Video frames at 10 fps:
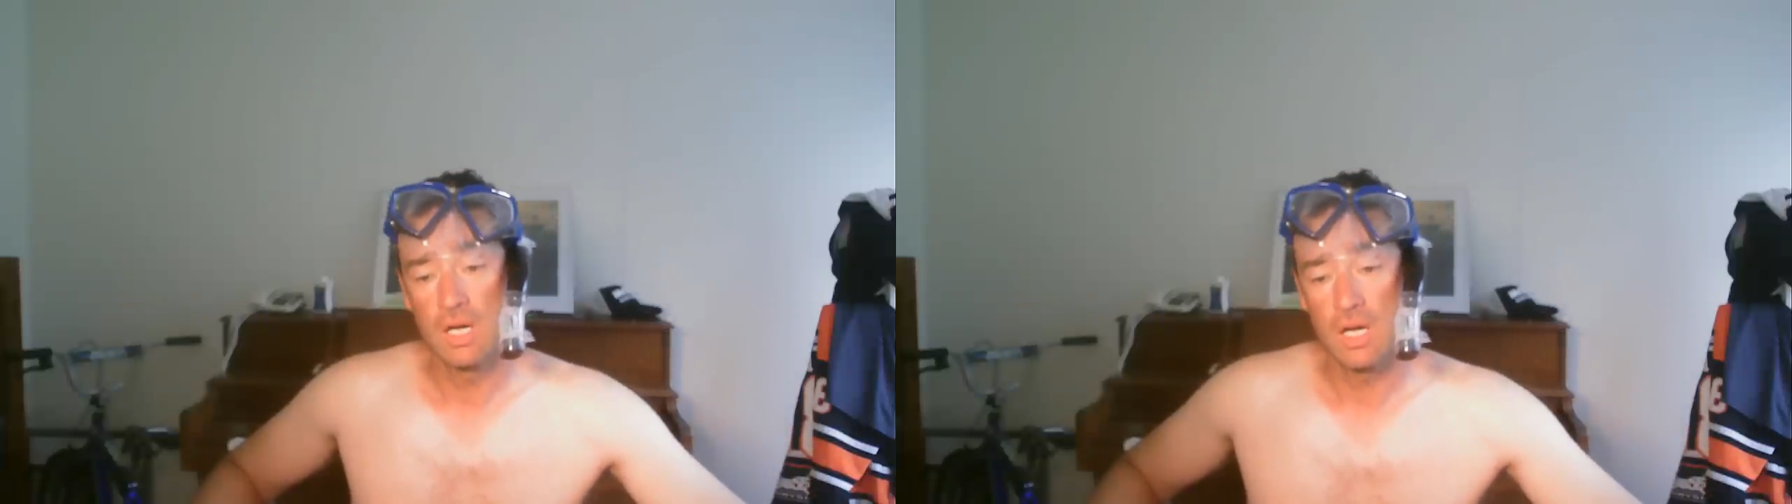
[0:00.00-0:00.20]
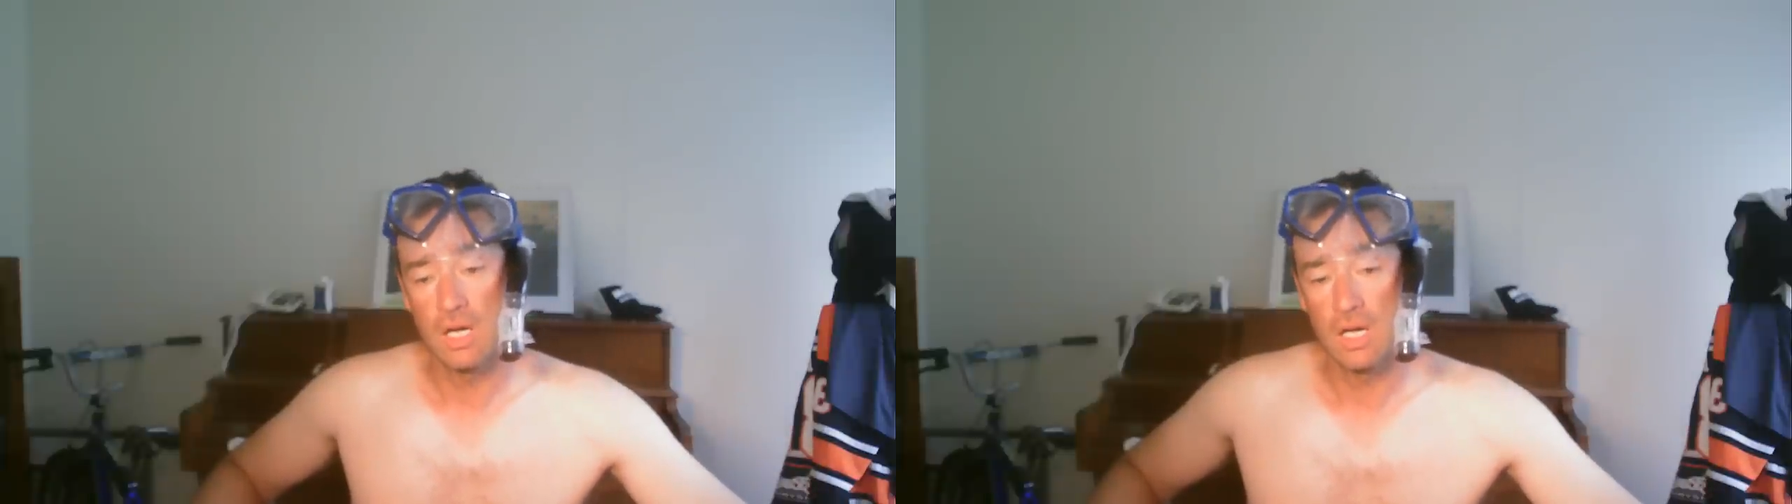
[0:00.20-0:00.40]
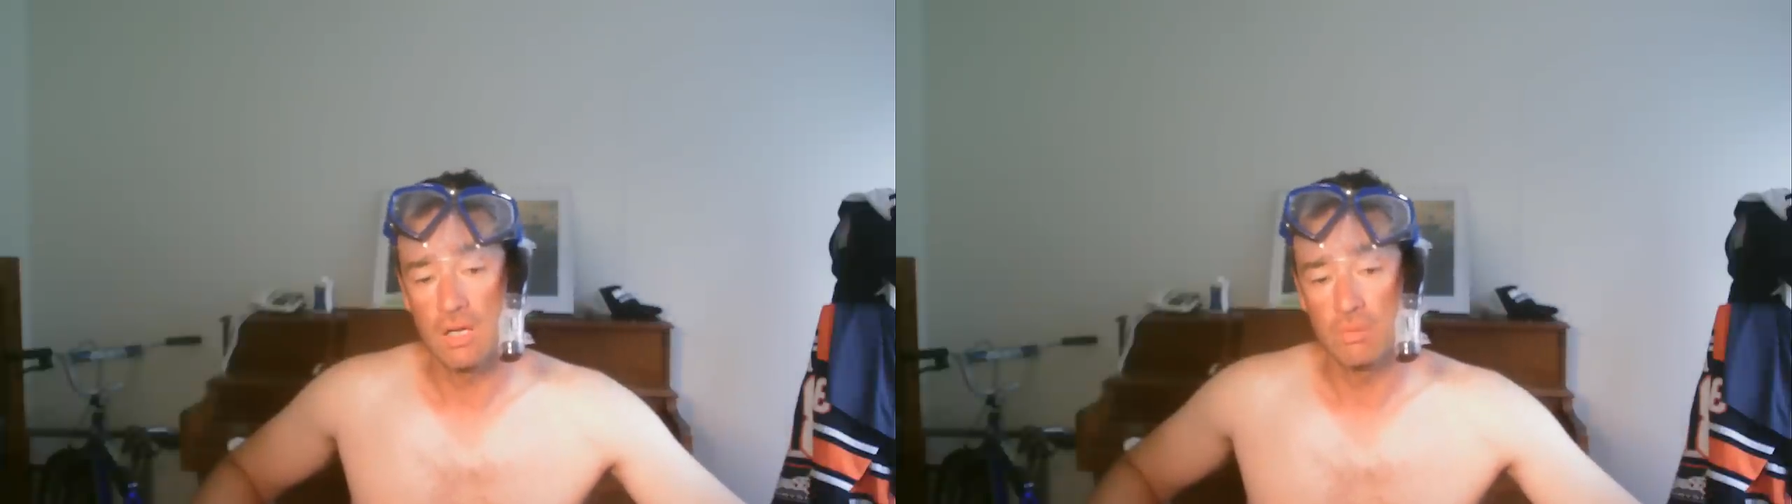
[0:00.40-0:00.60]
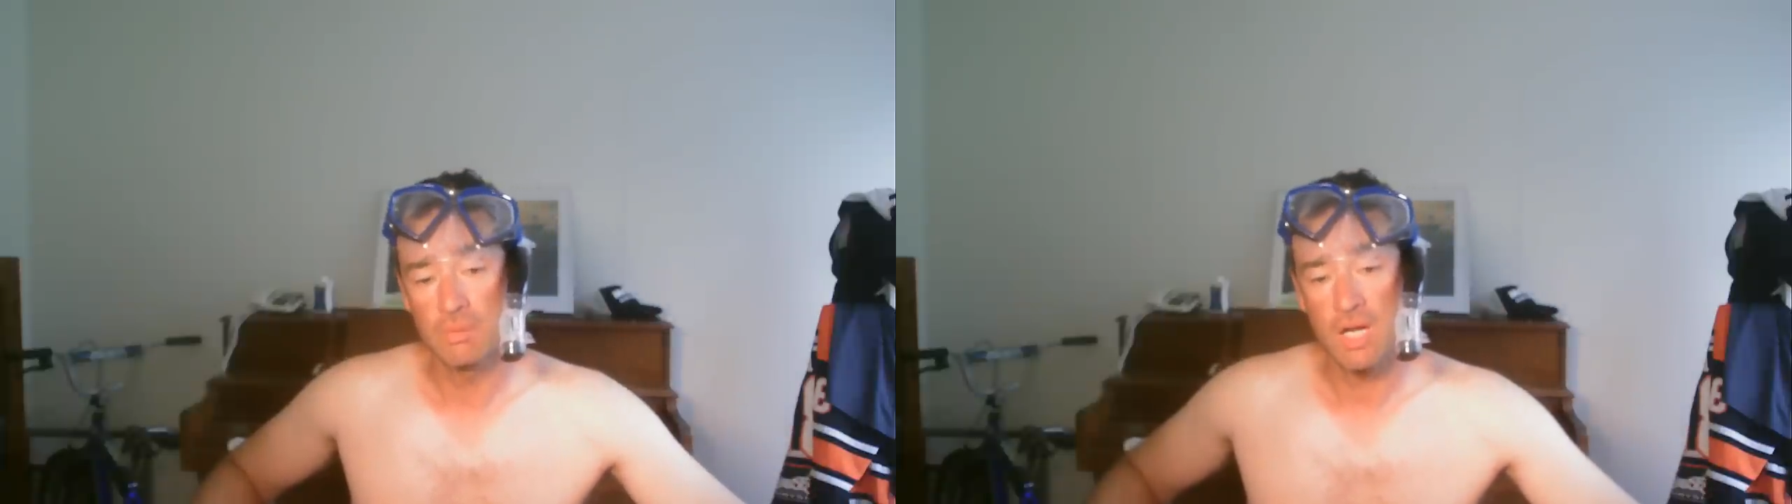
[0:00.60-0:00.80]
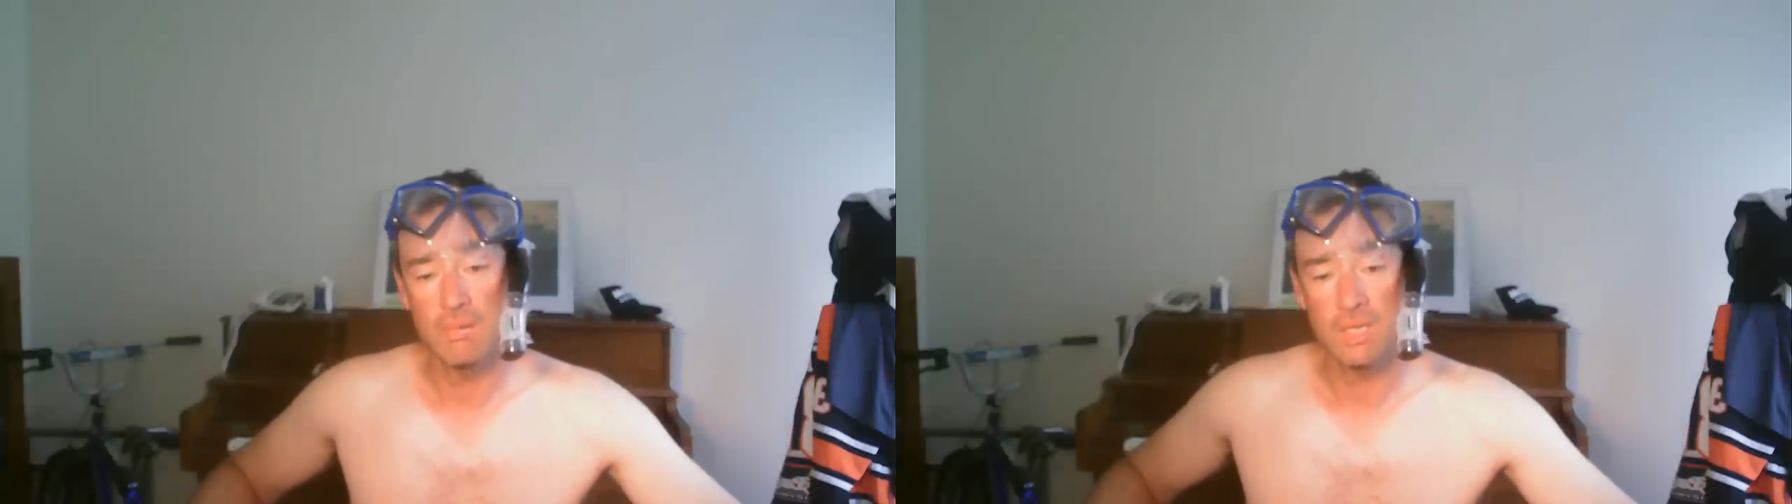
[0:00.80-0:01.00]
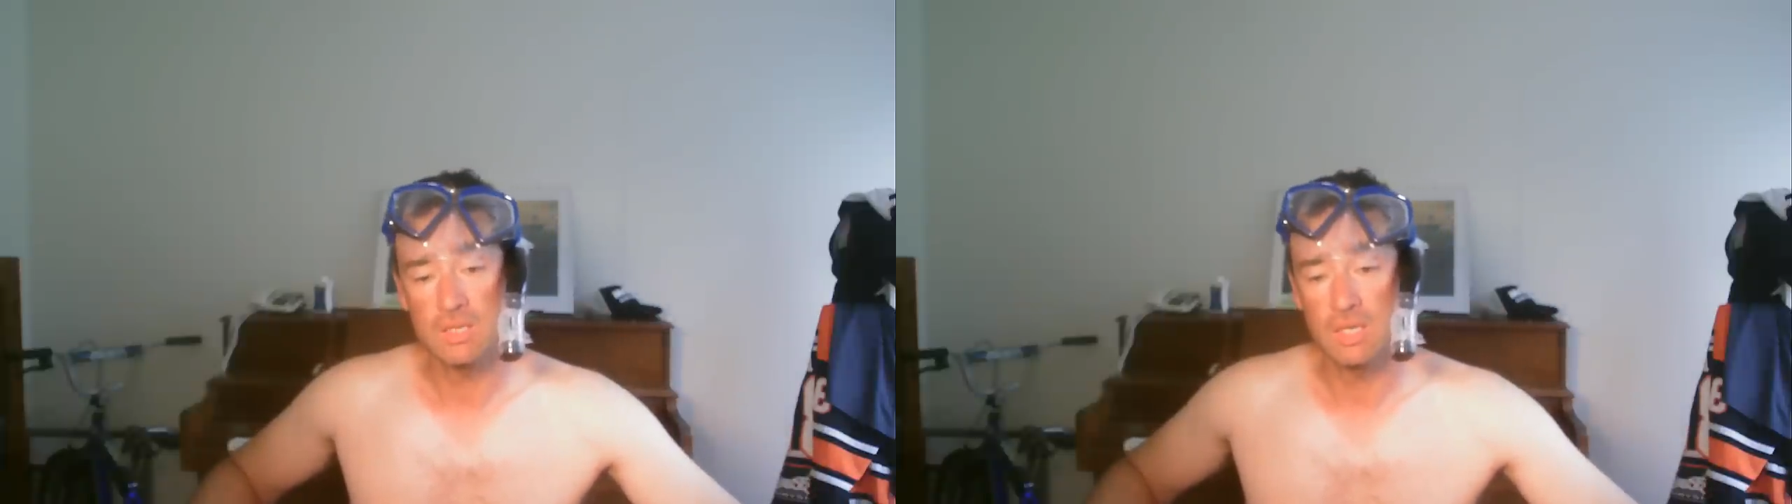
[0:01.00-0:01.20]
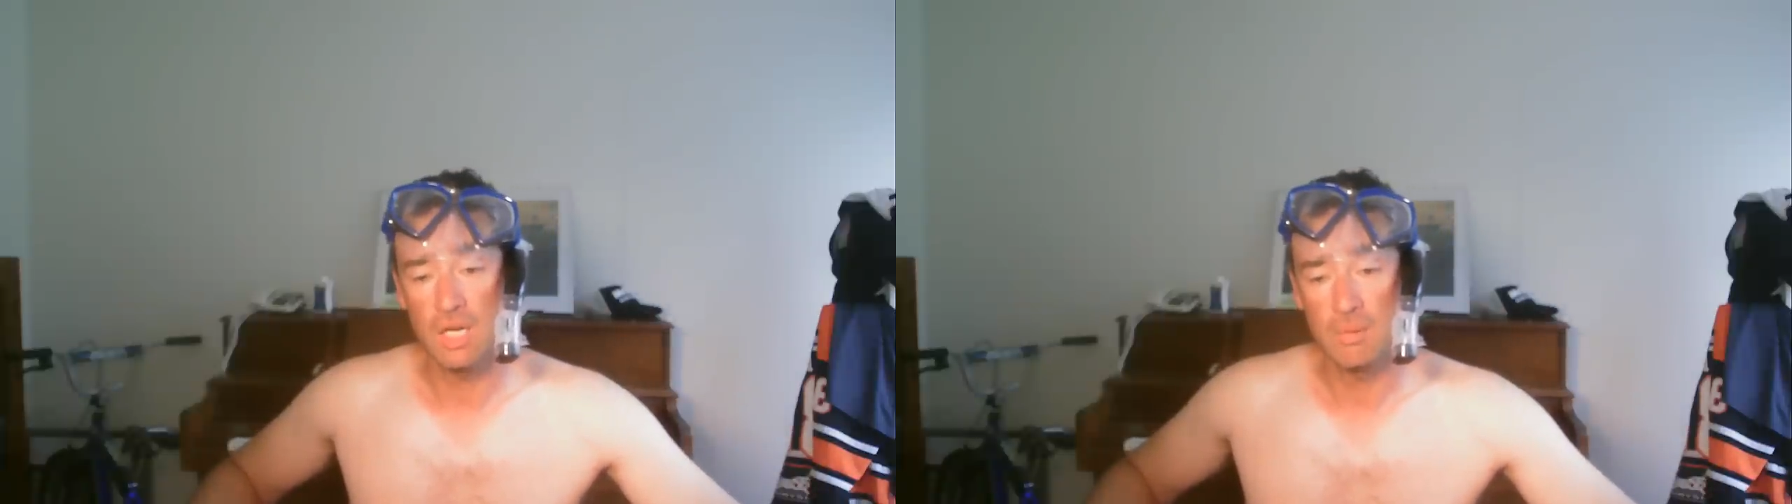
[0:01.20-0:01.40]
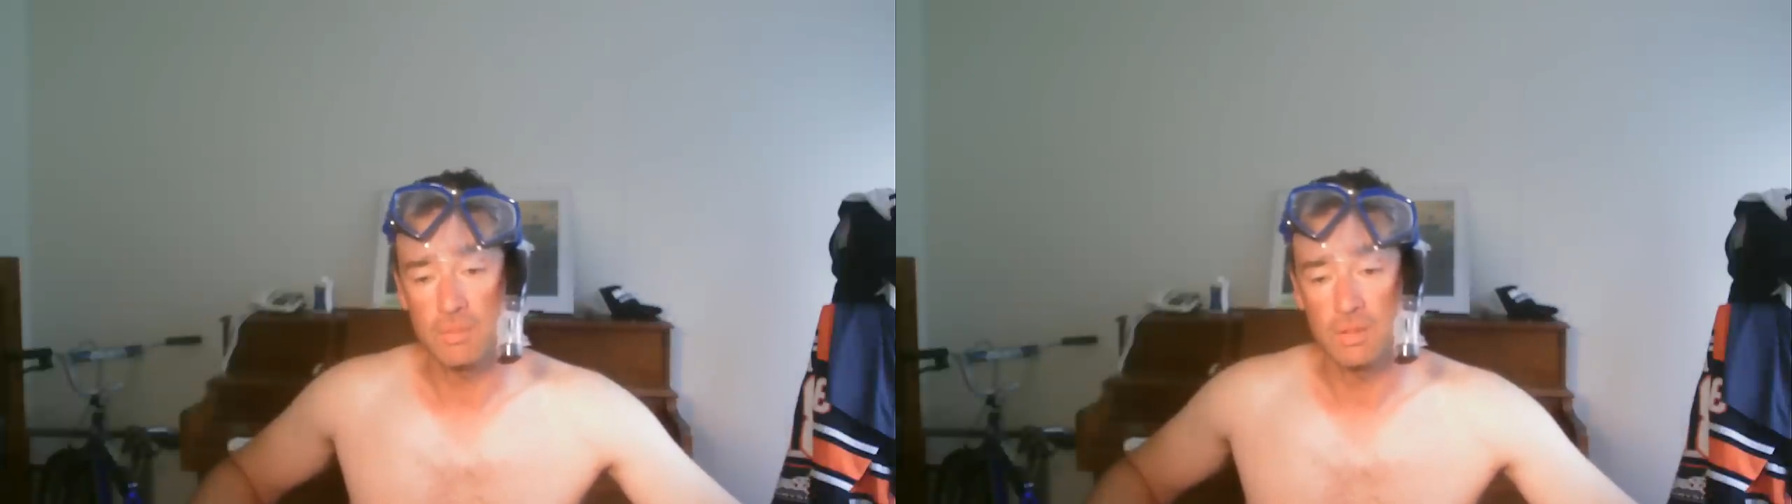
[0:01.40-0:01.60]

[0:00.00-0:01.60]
Uh, we've kind of mixed it up.